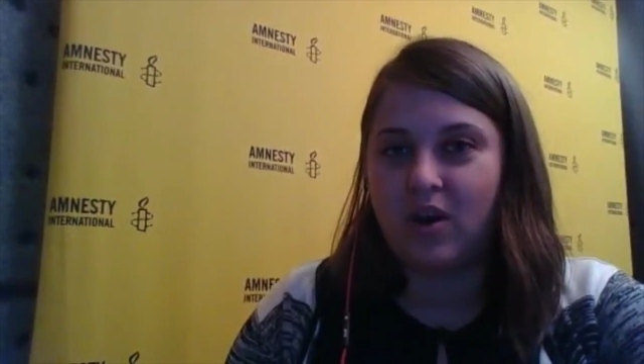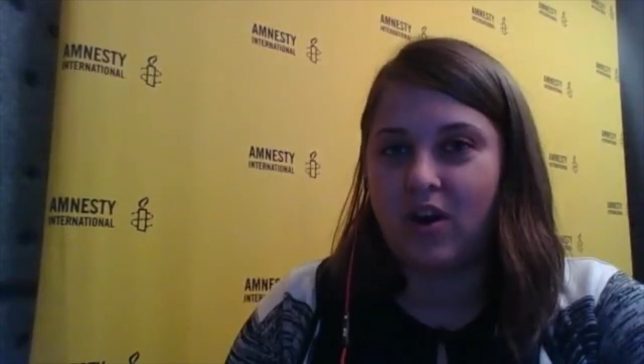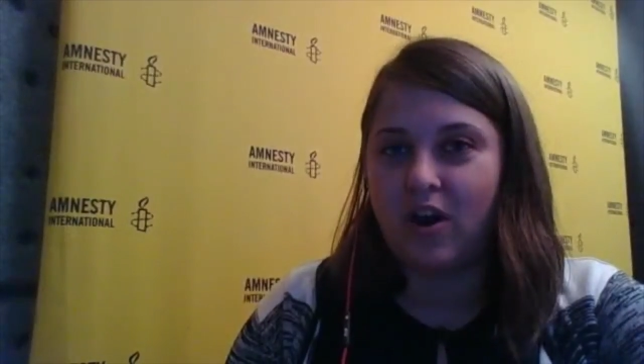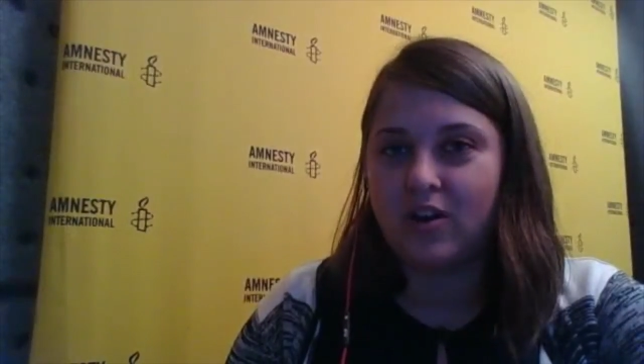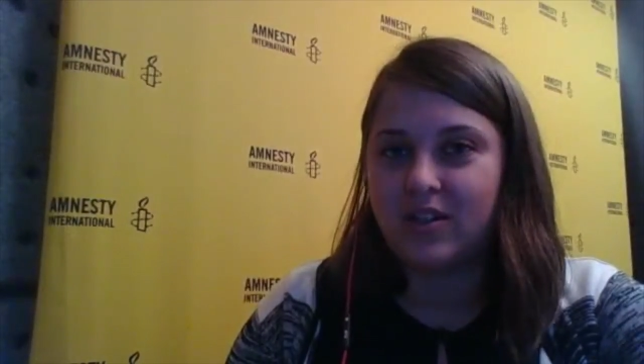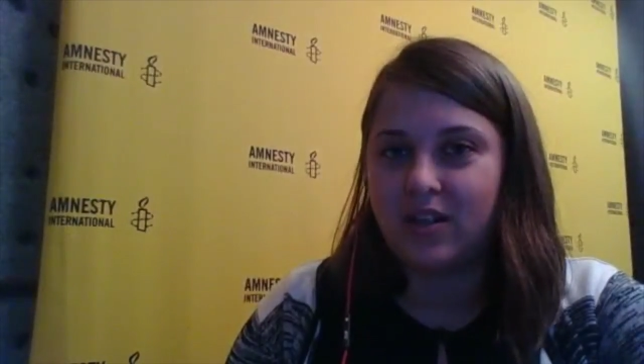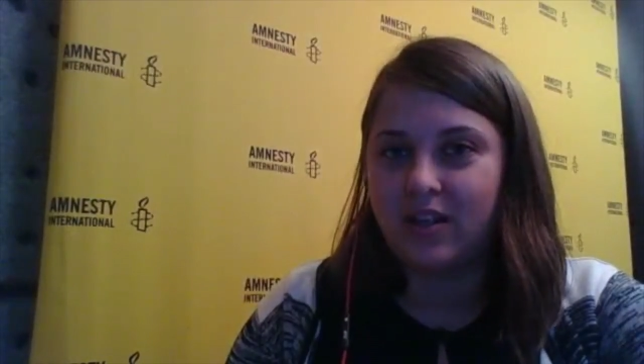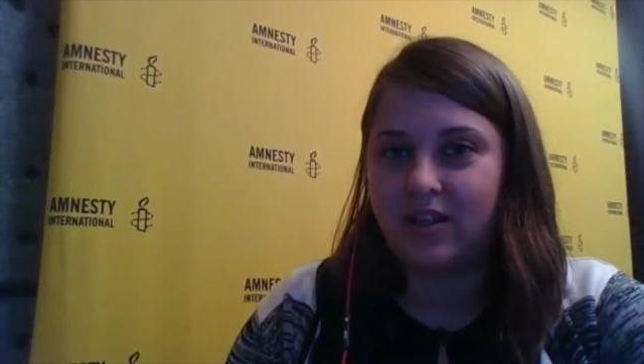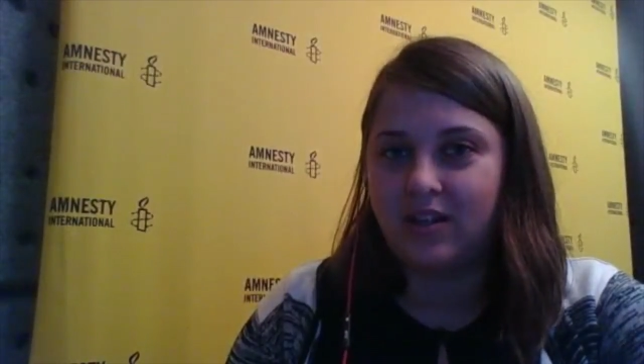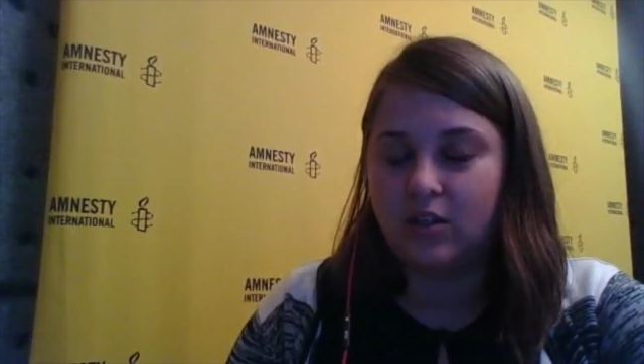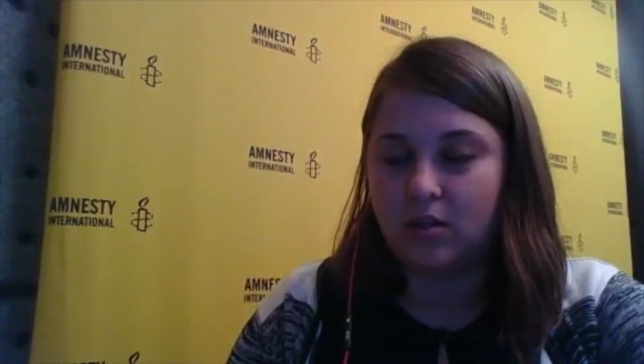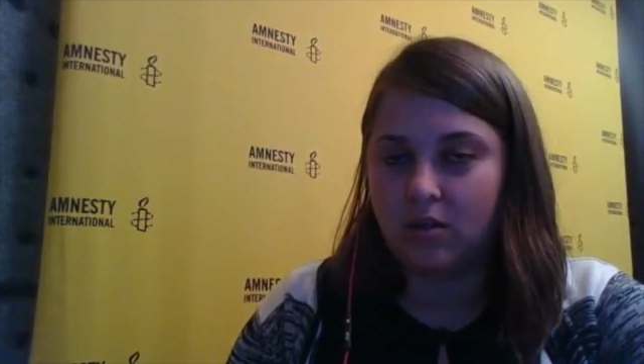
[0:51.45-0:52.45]
we are
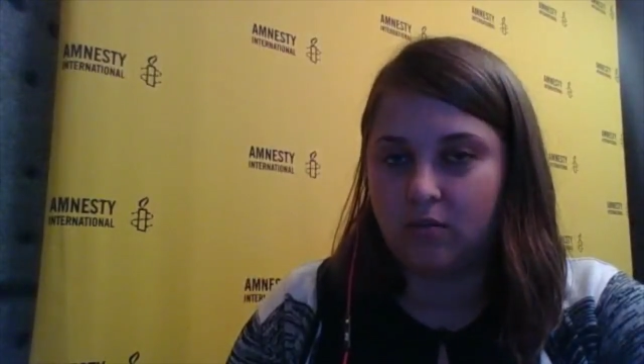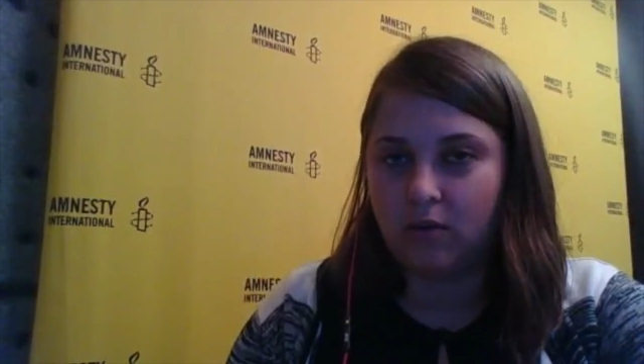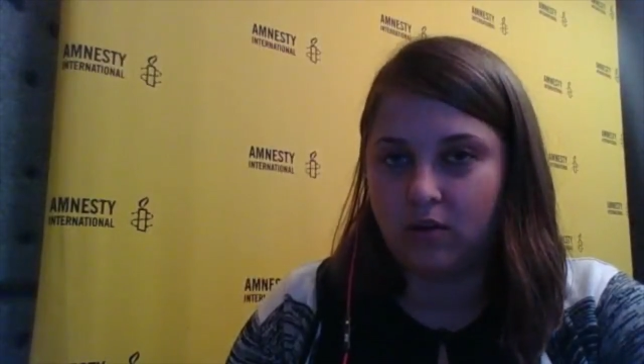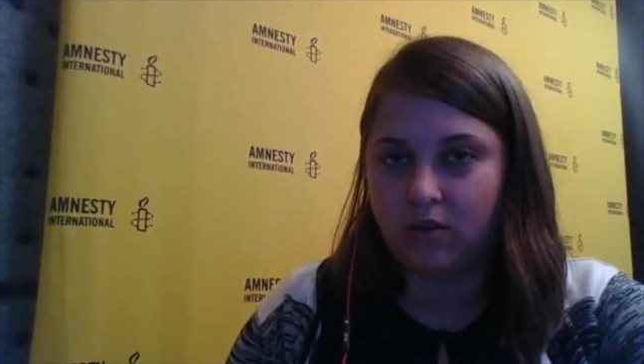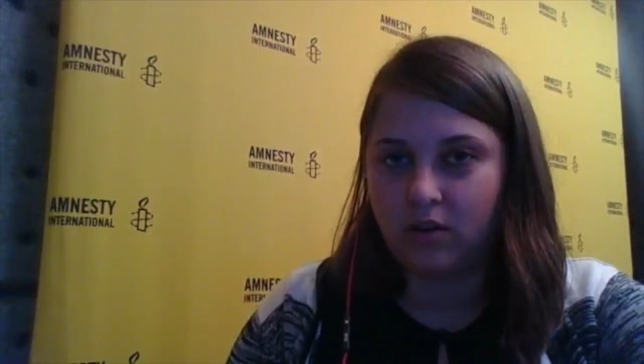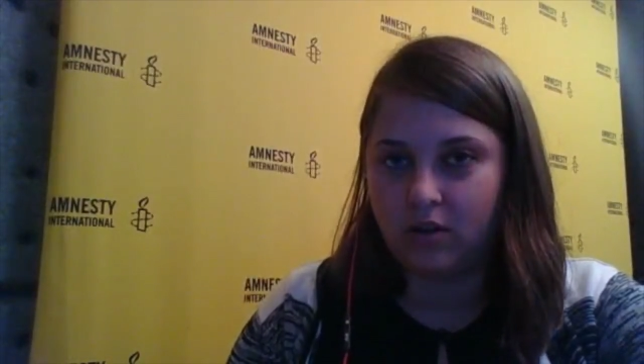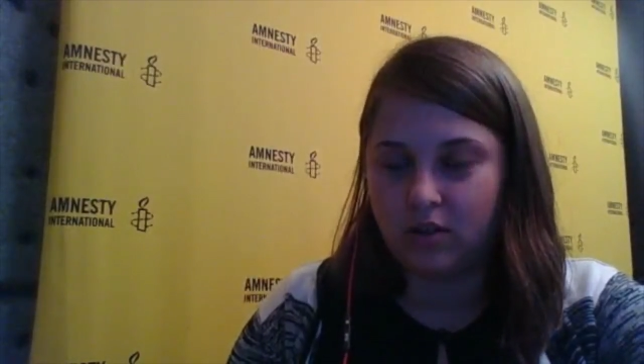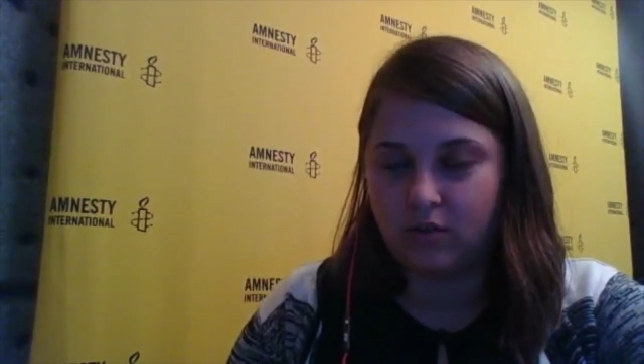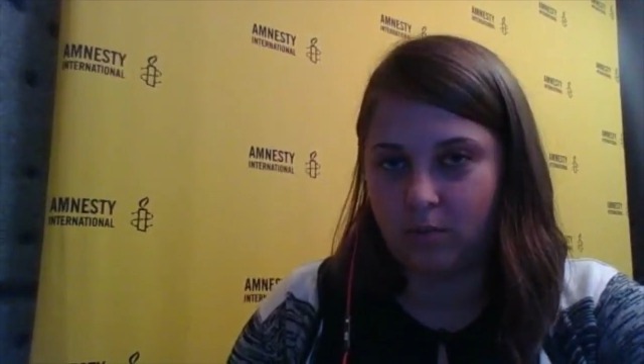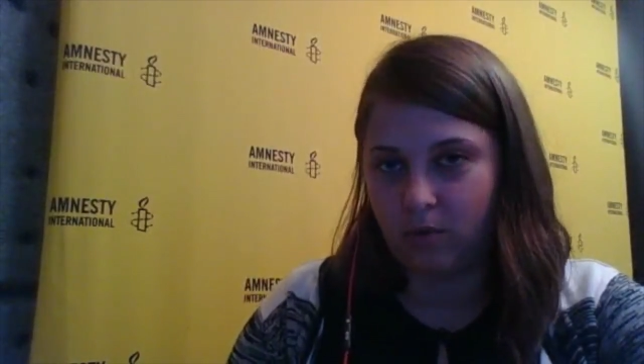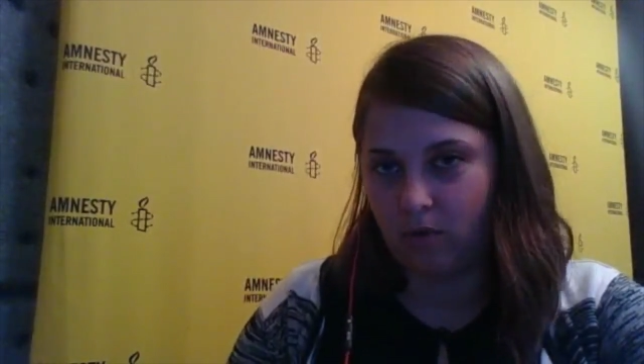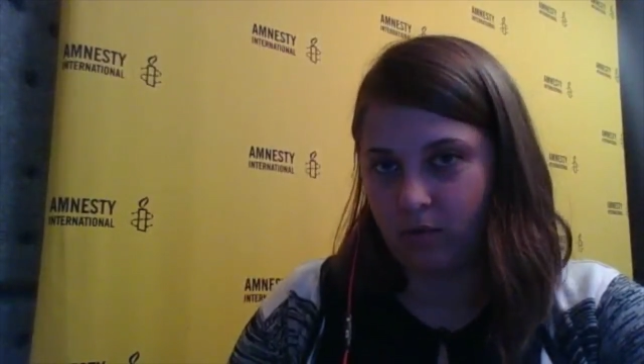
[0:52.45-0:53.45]
asking digital
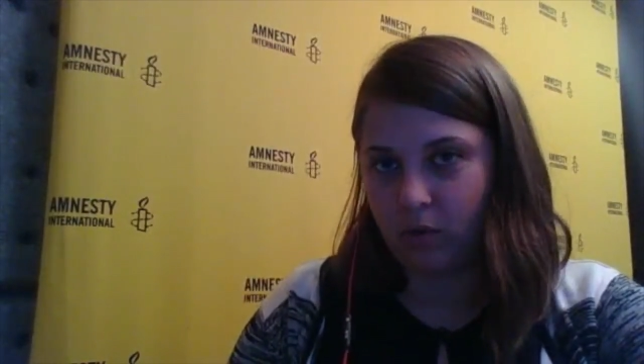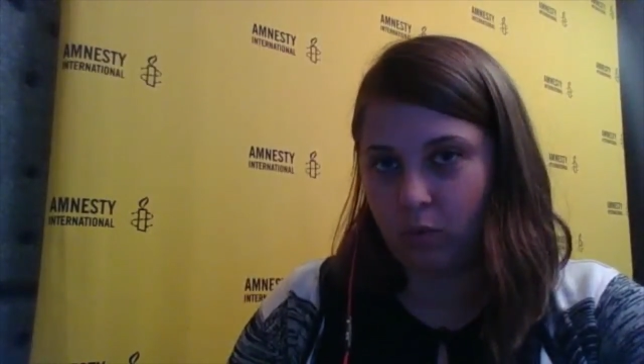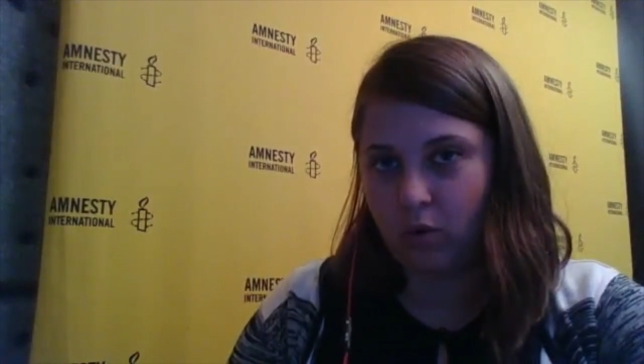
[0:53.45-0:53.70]
volunteers from around